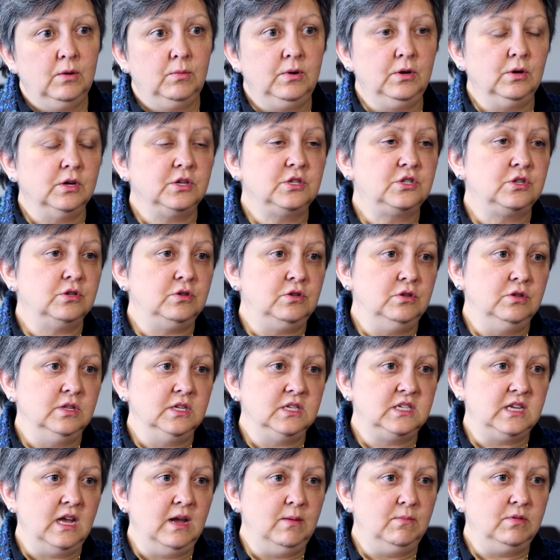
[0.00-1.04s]
We also do the
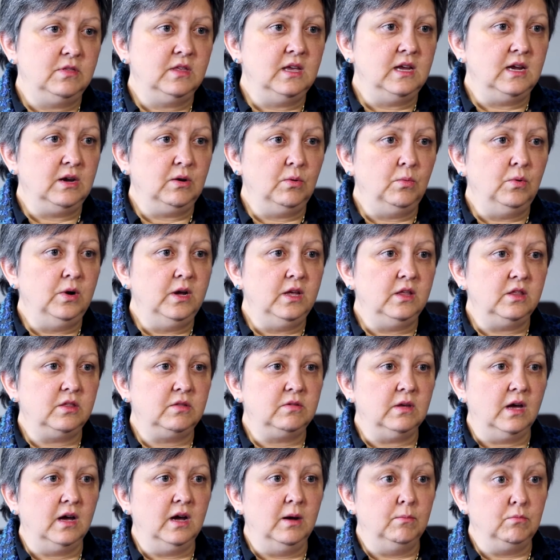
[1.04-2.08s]
same thing
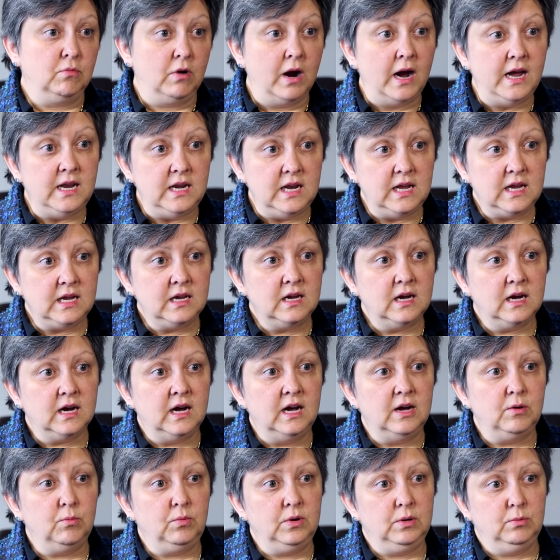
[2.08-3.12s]
with um, writing.
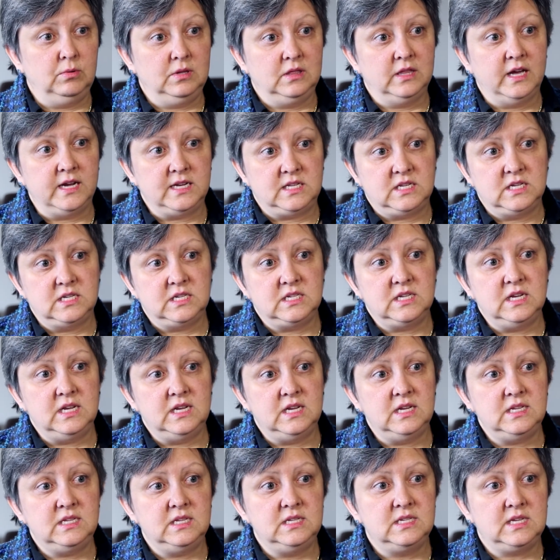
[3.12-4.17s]
Uh, we would like to
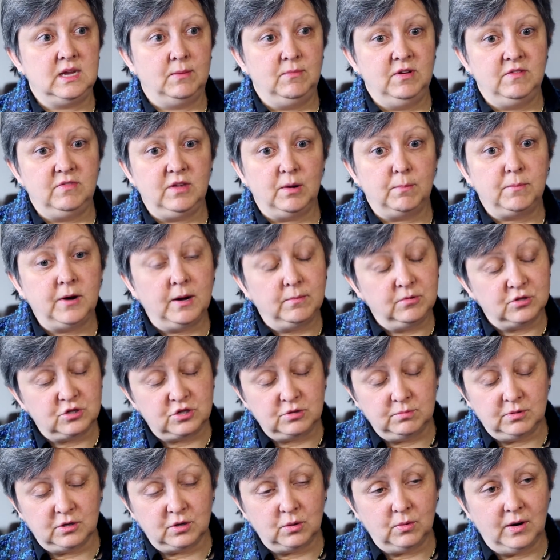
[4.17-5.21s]
see some of their
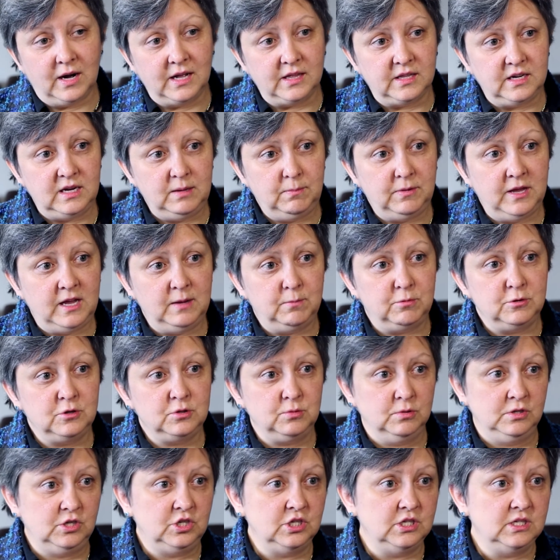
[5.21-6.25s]
publishable quality
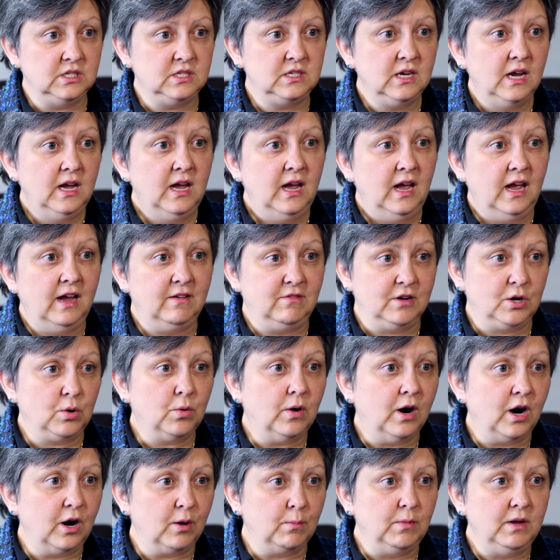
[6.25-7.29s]
papers, which is a
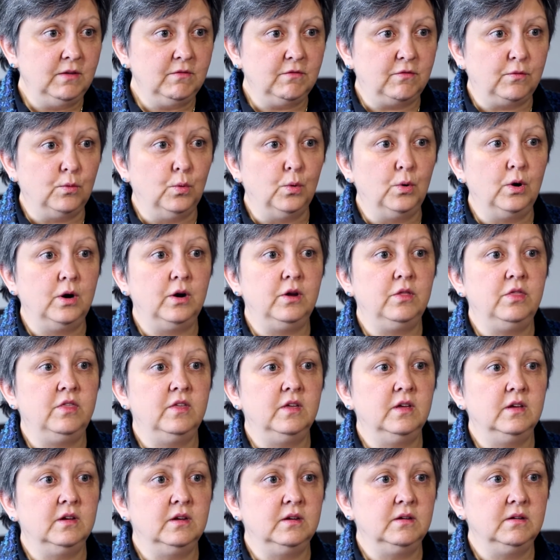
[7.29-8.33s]
requirement for
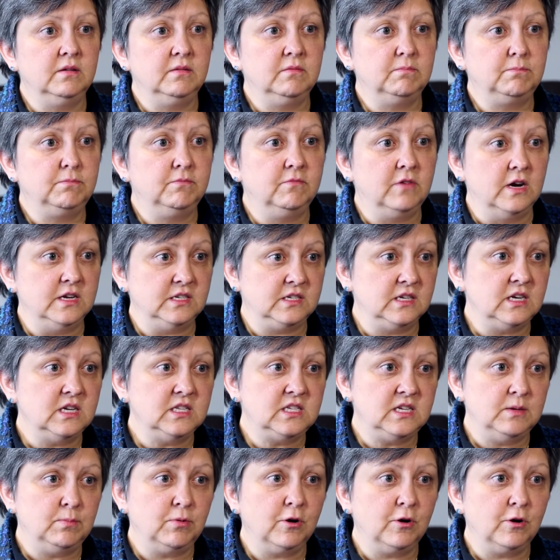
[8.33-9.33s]
the residency